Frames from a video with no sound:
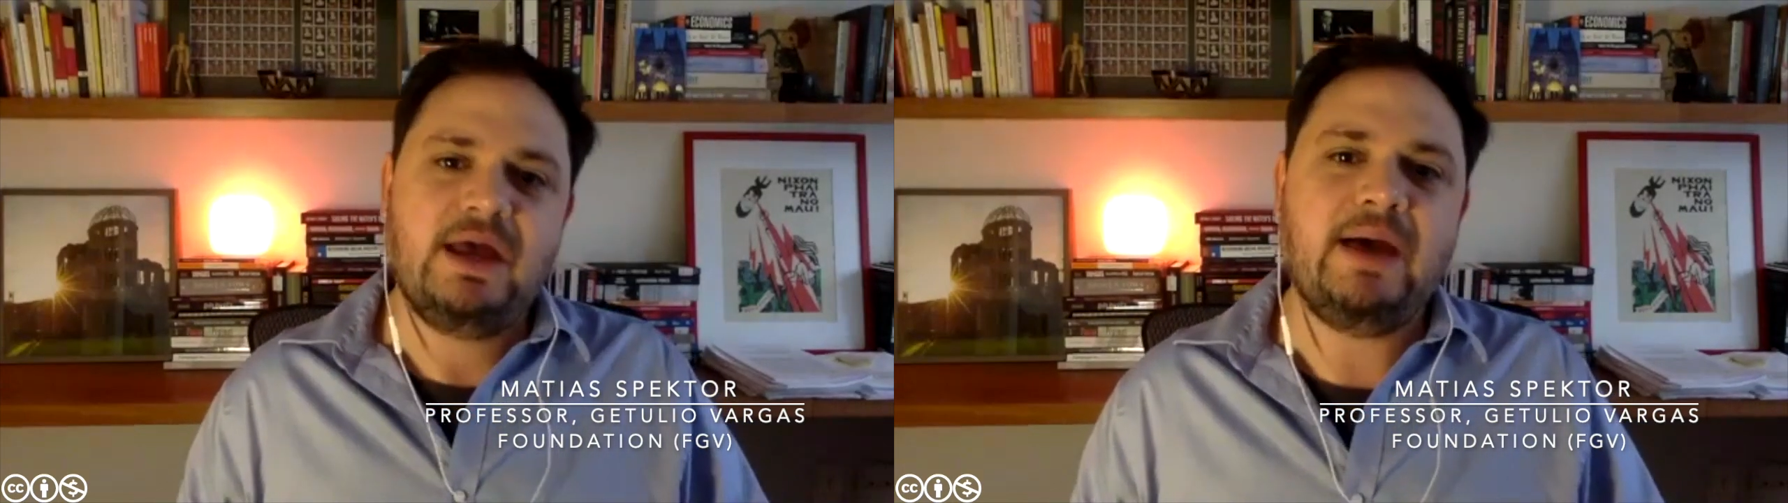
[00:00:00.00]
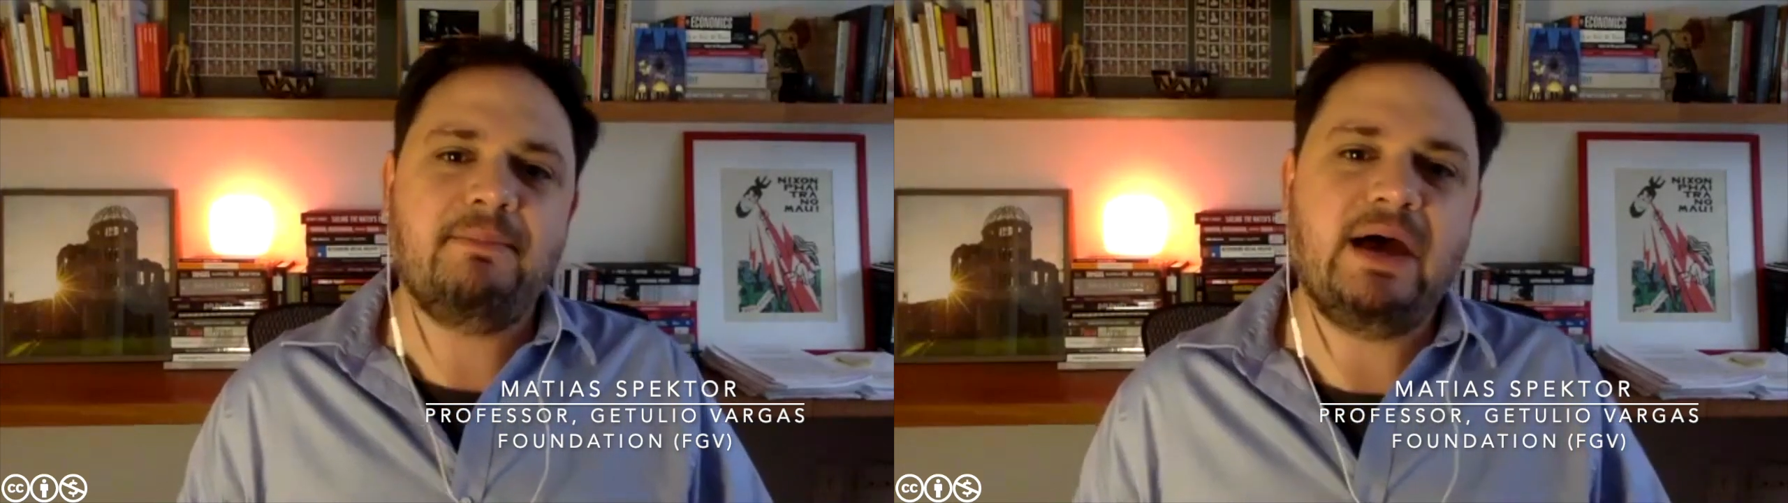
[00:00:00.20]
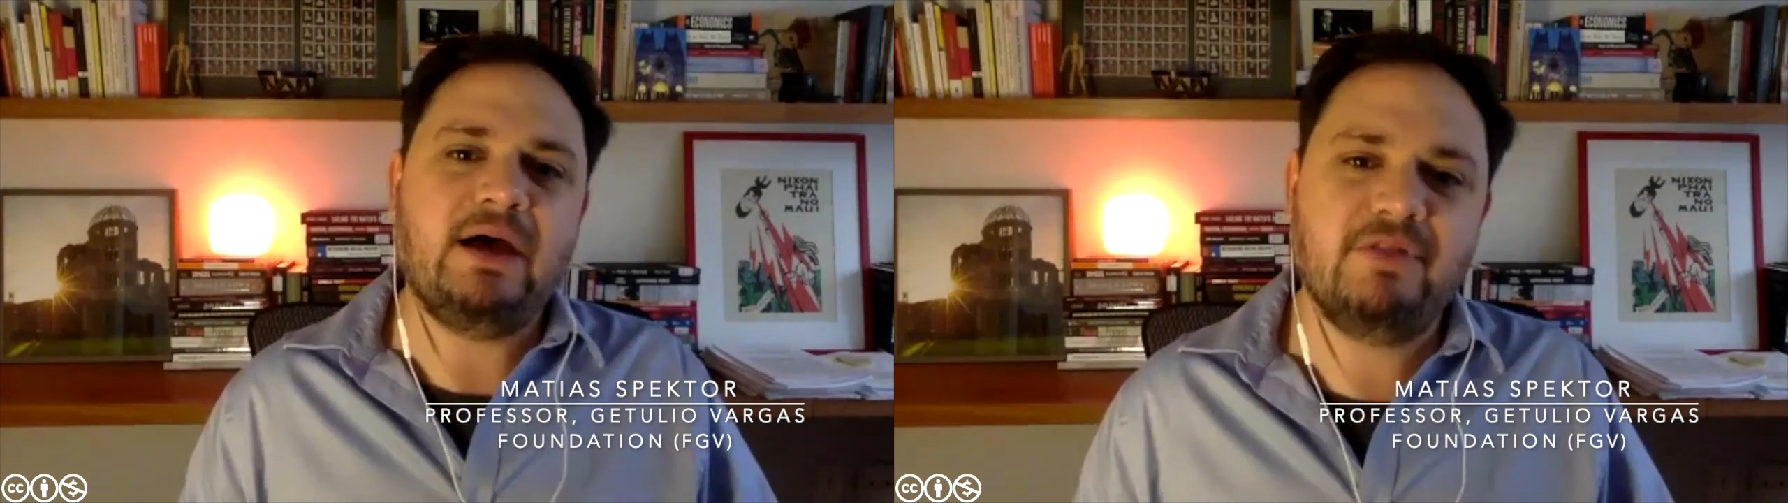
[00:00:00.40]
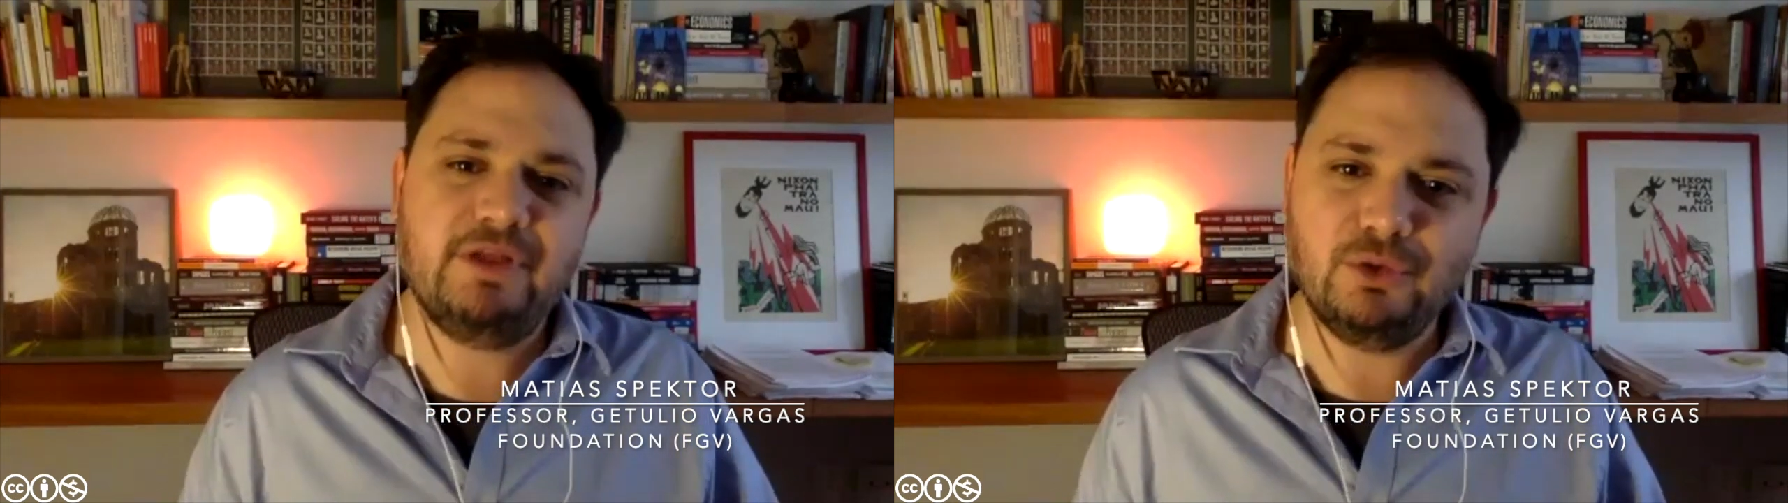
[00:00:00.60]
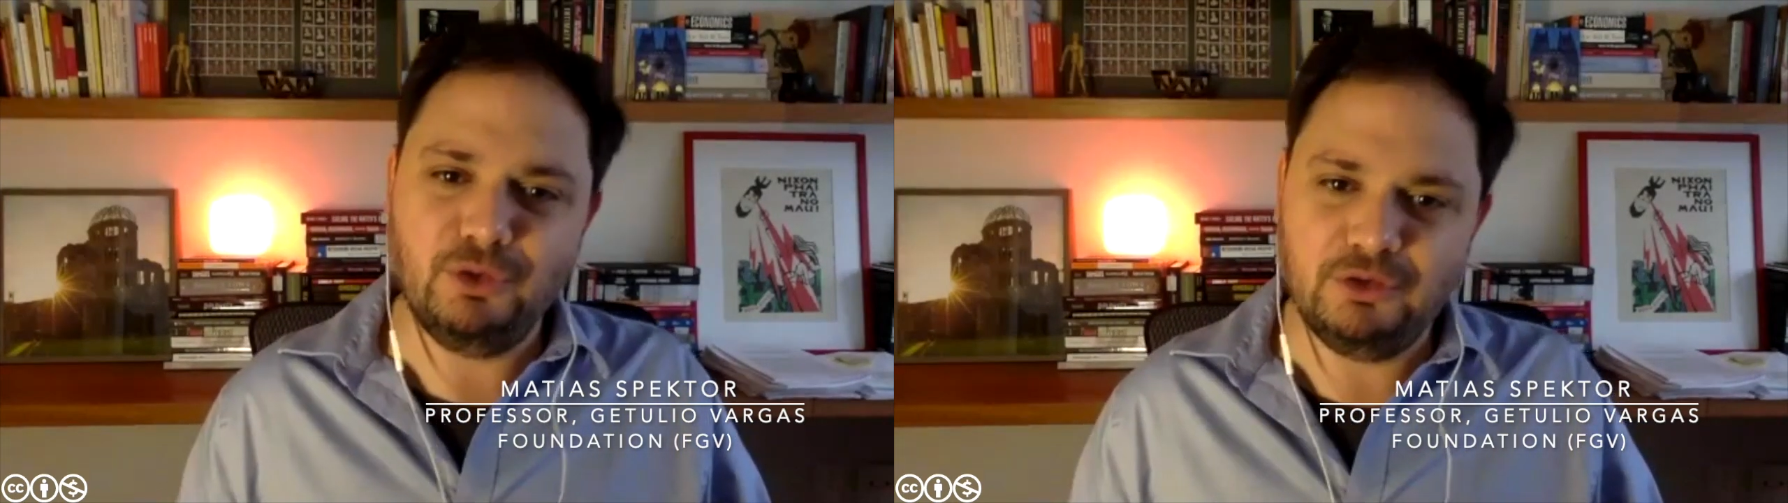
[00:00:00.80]
about the
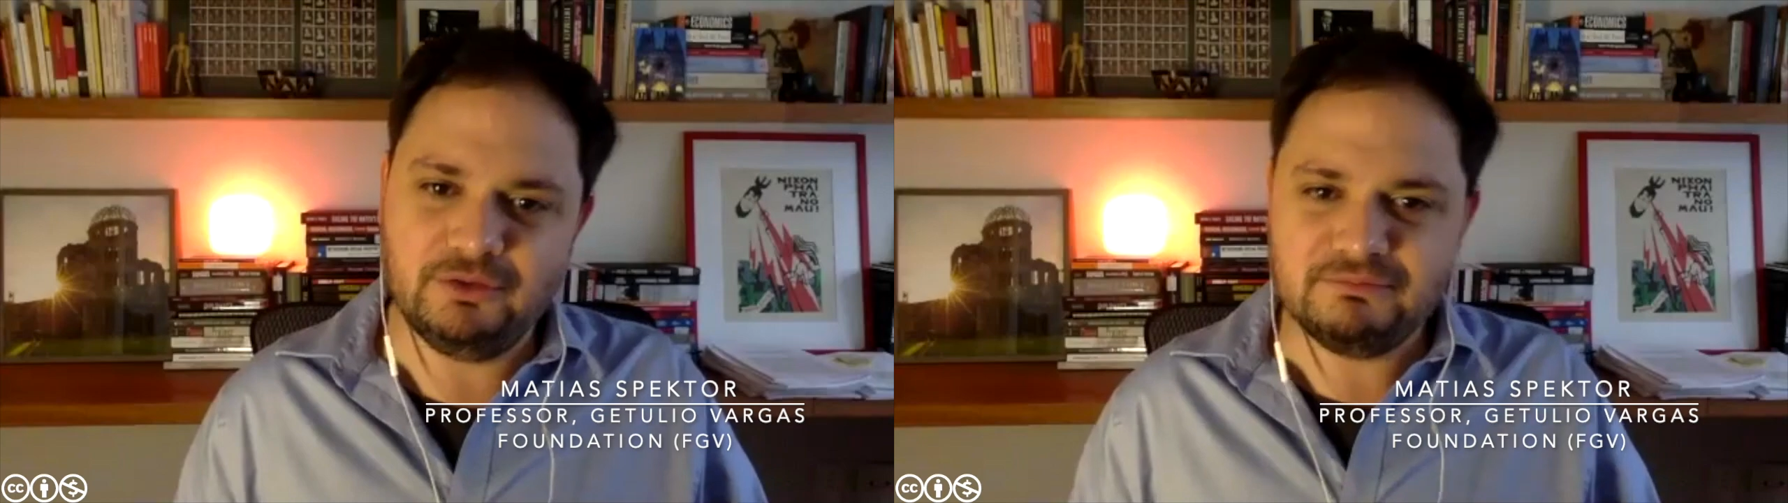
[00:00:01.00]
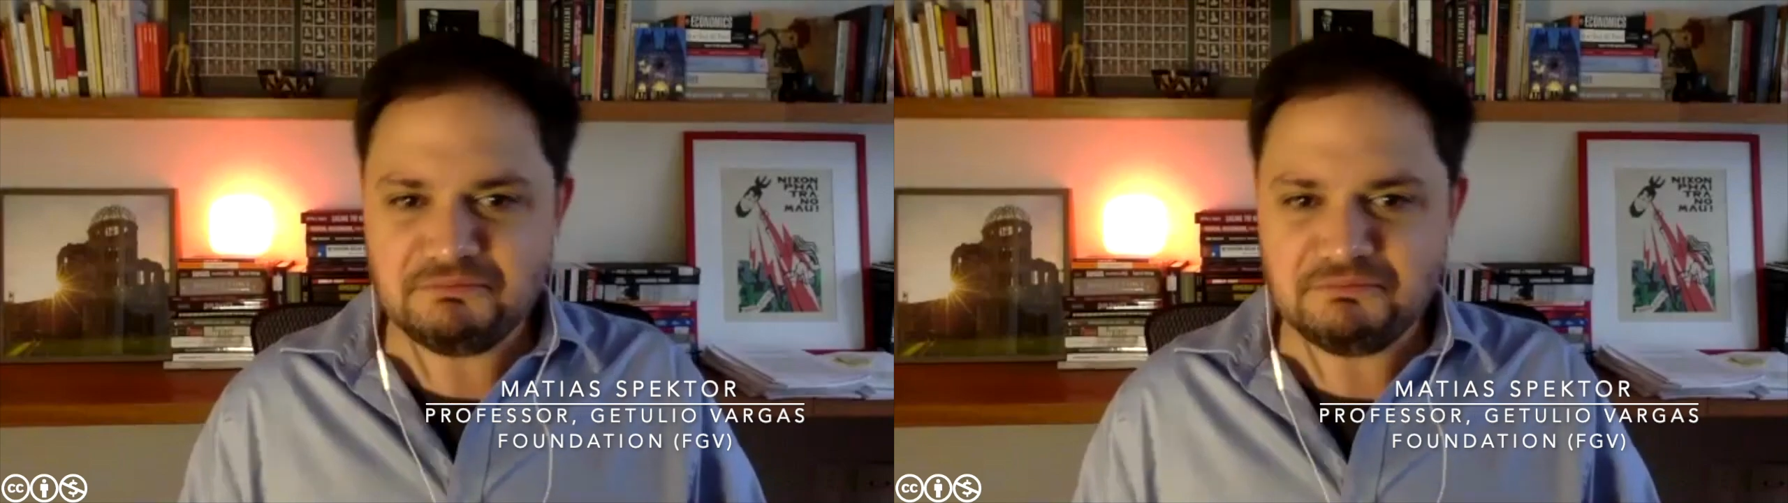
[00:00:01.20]
whole